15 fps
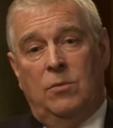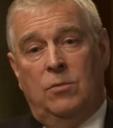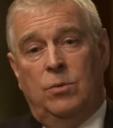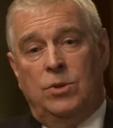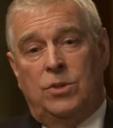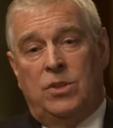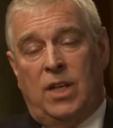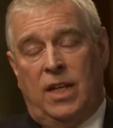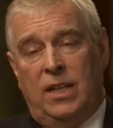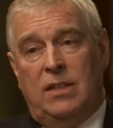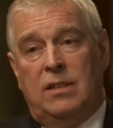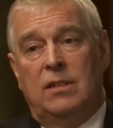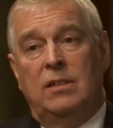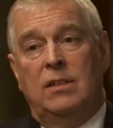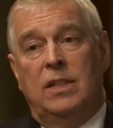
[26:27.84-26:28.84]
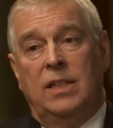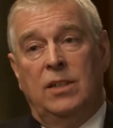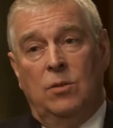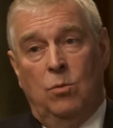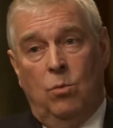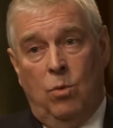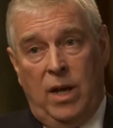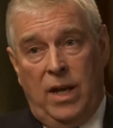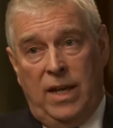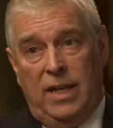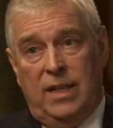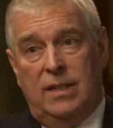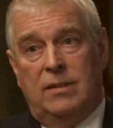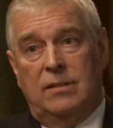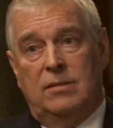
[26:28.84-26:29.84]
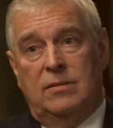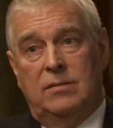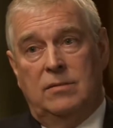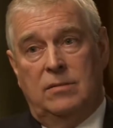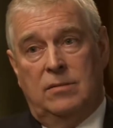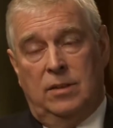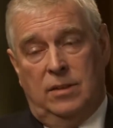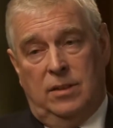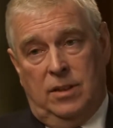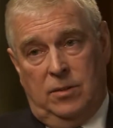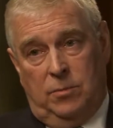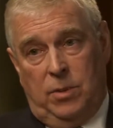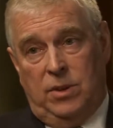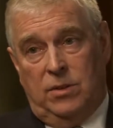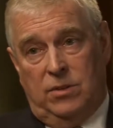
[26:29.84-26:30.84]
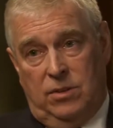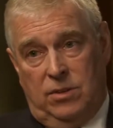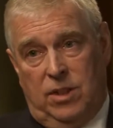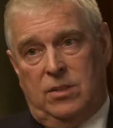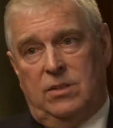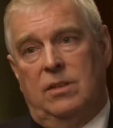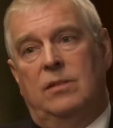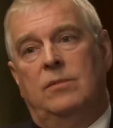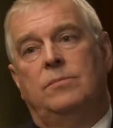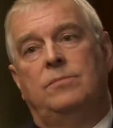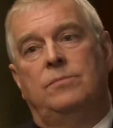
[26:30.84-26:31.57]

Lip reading: was taken in the way that has been suggested.